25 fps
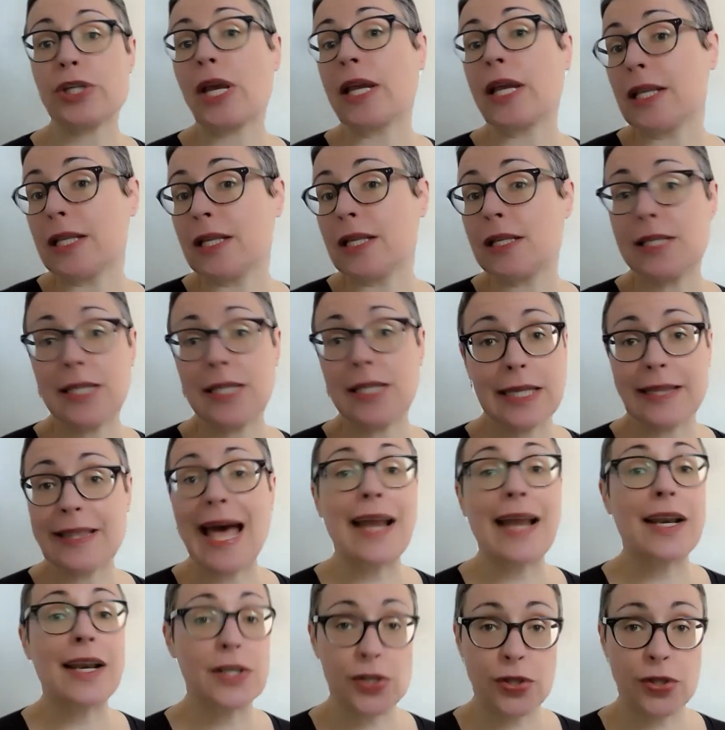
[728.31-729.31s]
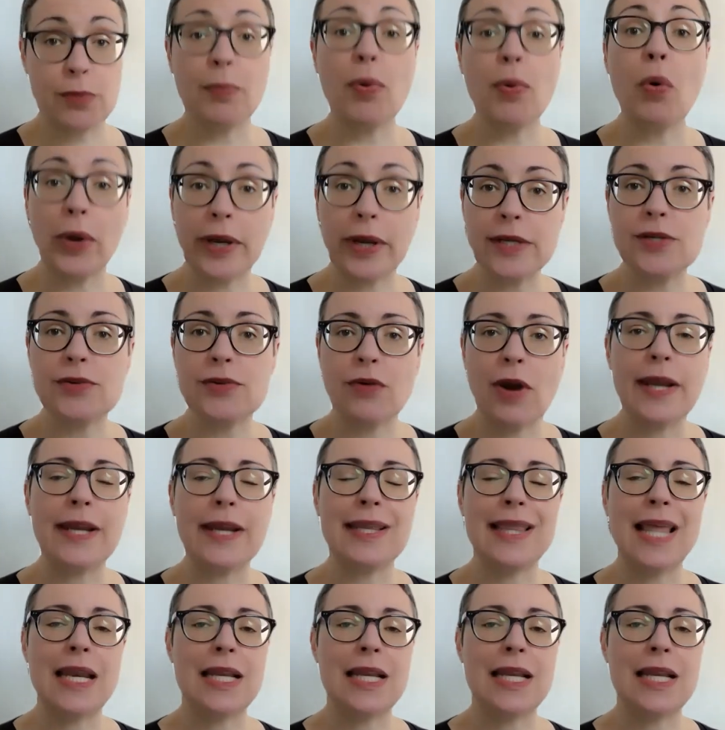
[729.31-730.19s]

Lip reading: And indeed, that is the point, right?